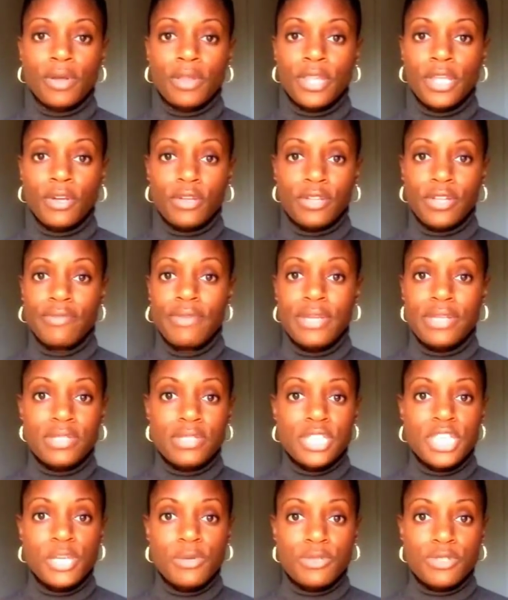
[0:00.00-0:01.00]
If they
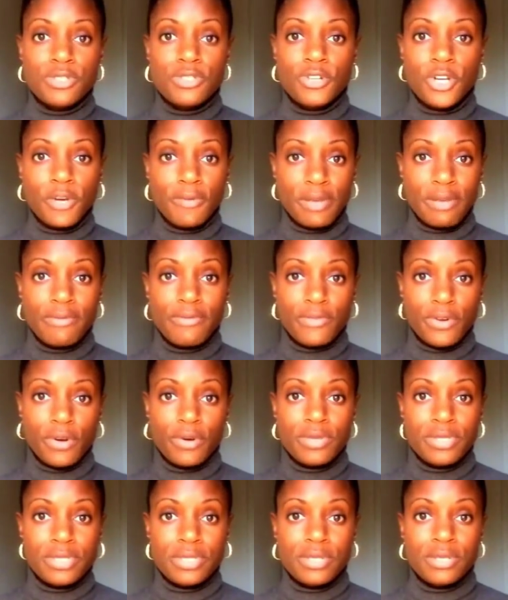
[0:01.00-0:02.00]
see you serving
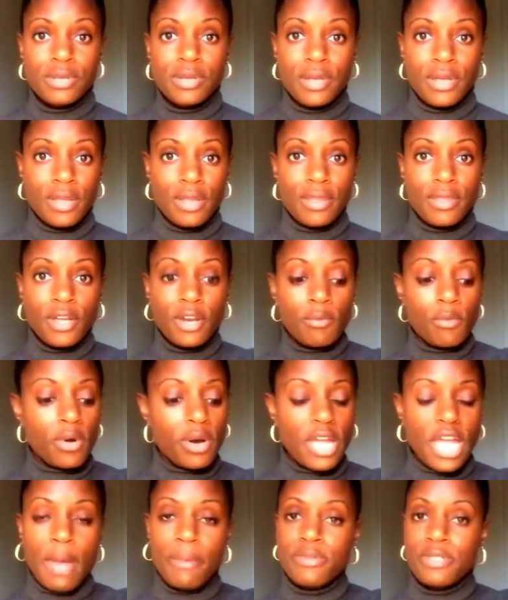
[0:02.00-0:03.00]
first, they're
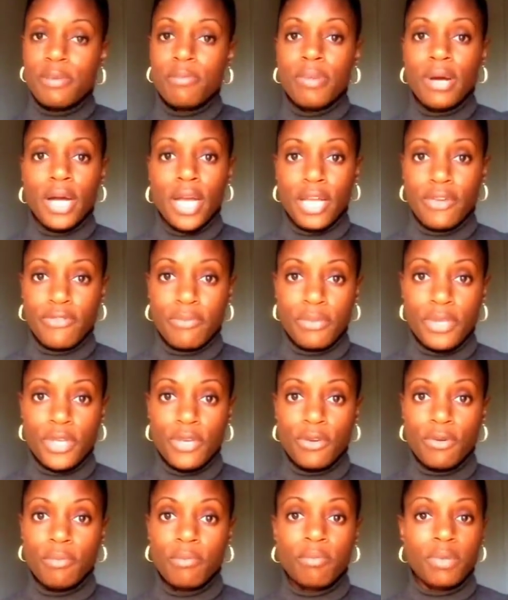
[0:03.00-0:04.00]
more apt to buy from you.